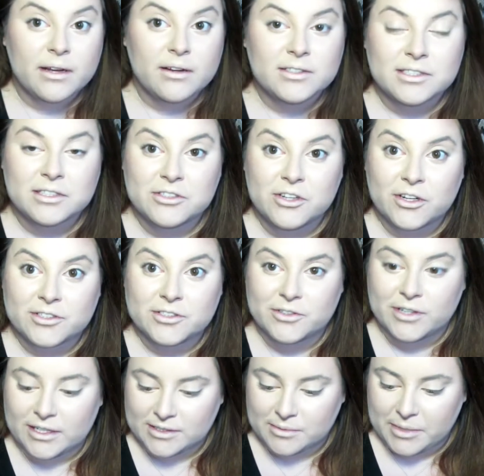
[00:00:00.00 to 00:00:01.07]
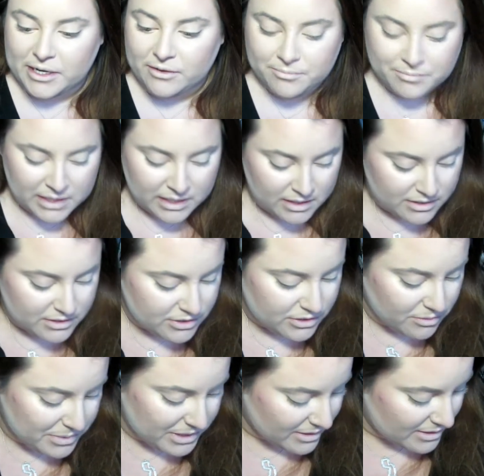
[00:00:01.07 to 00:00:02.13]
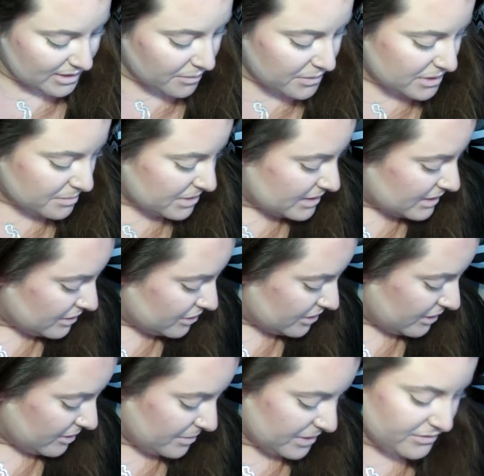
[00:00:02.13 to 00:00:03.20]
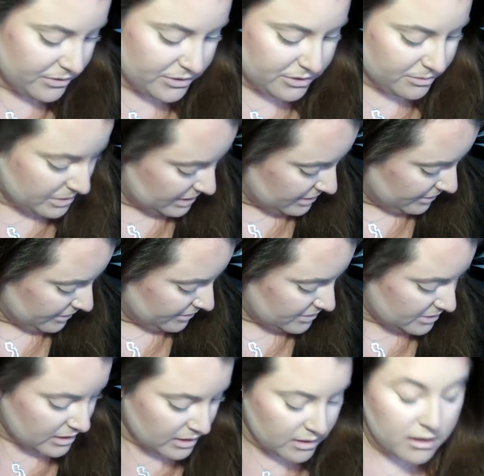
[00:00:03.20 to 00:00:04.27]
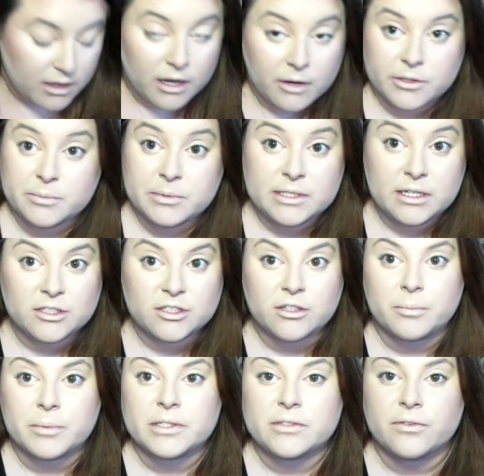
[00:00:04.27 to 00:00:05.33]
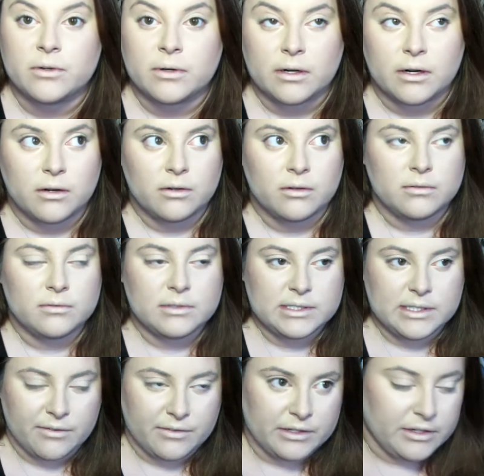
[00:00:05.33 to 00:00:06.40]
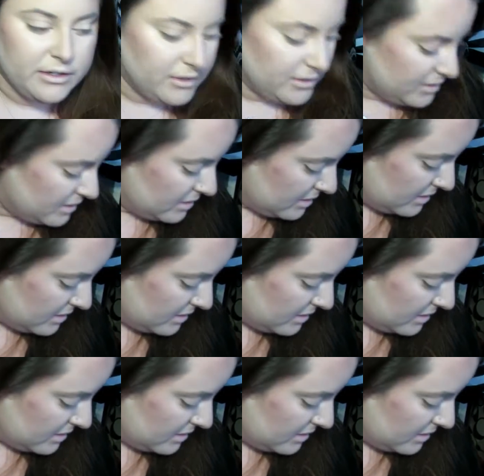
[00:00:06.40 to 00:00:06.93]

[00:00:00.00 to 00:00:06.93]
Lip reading: else to talk to you guys about. So because I was a massage therapist for so many years, I was a massage therapist for 7 years,